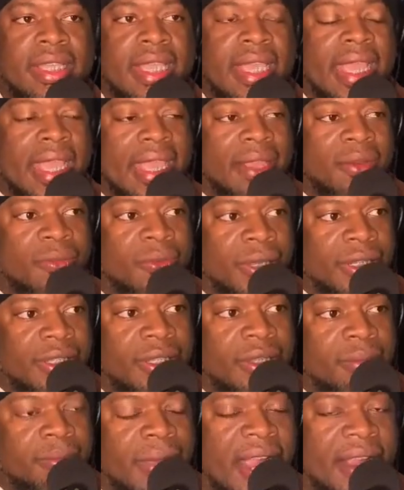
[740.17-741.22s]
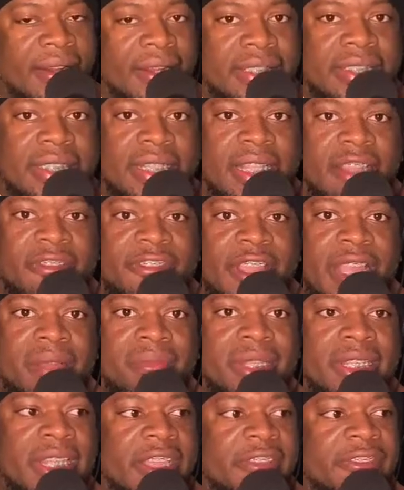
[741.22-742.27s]
And when you marry into that
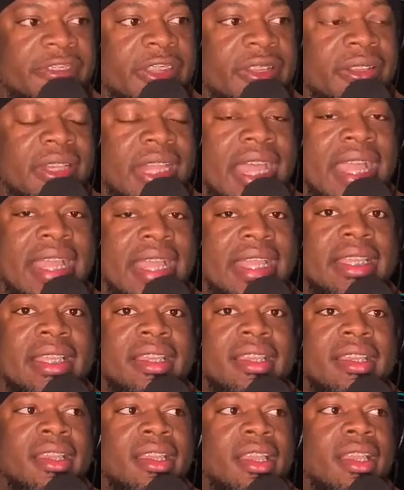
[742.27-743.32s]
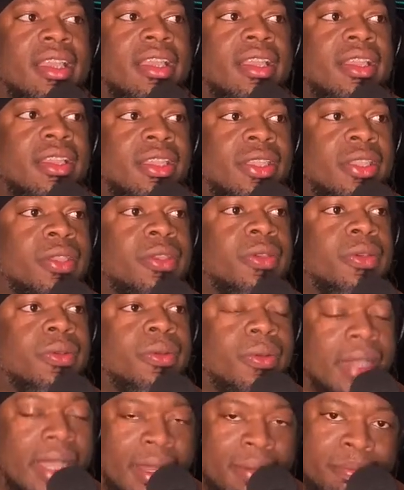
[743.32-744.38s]
family, they feel like
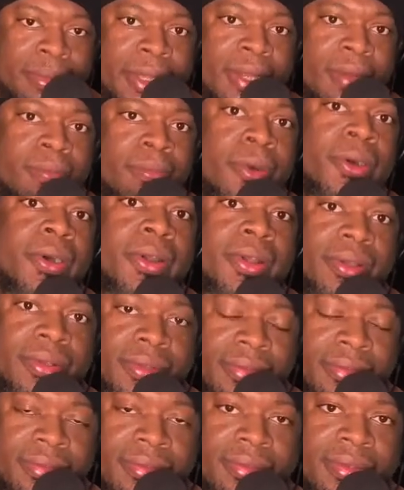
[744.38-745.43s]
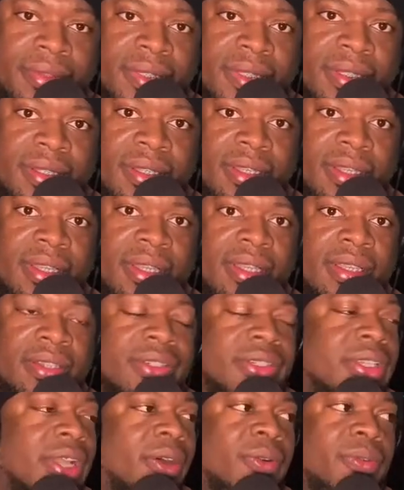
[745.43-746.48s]
you, a mere mortal,
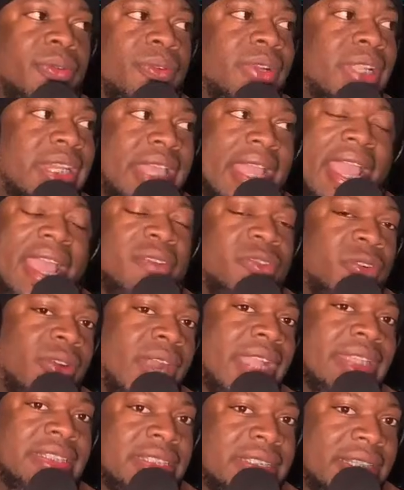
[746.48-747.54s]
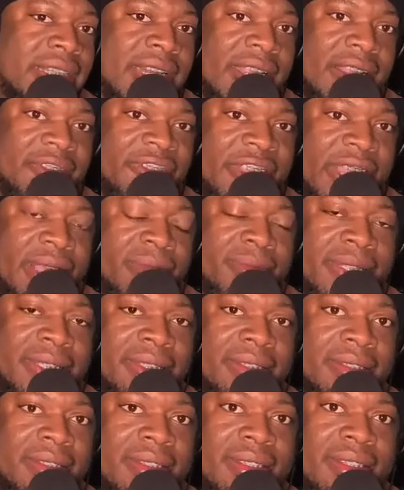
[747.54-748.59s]
don't really have rights to that family.
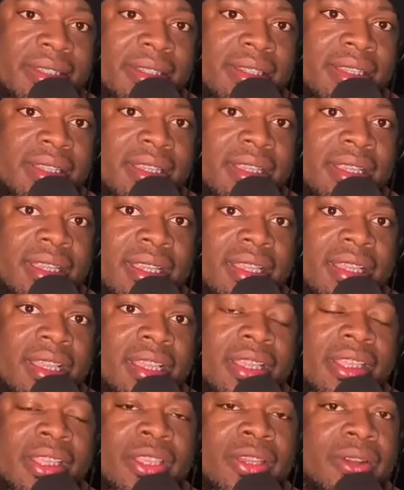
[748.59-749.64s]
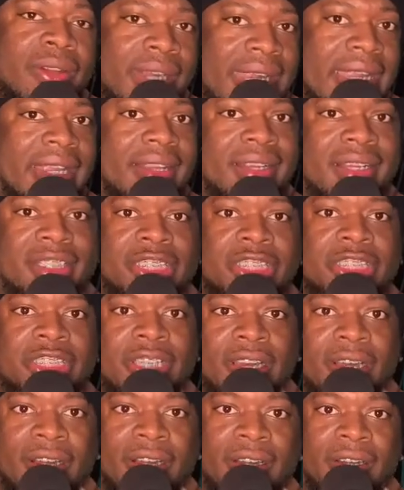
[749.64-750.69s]
You're here to
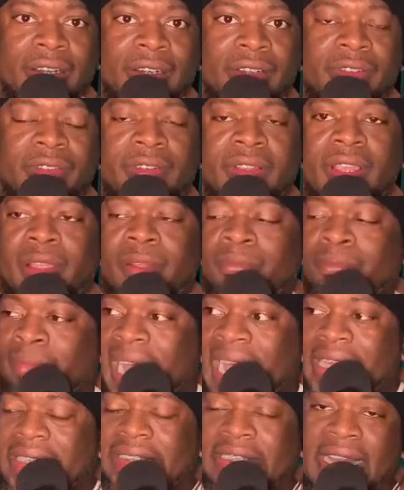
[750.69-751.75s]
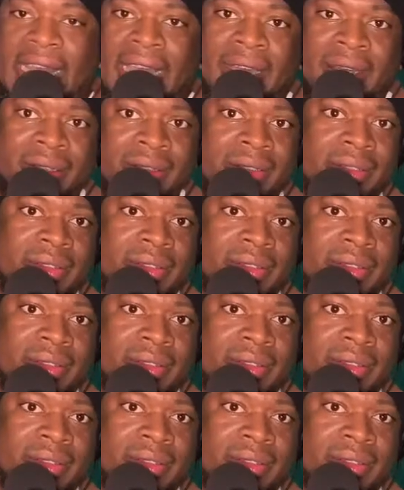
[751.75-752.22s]
serve my child.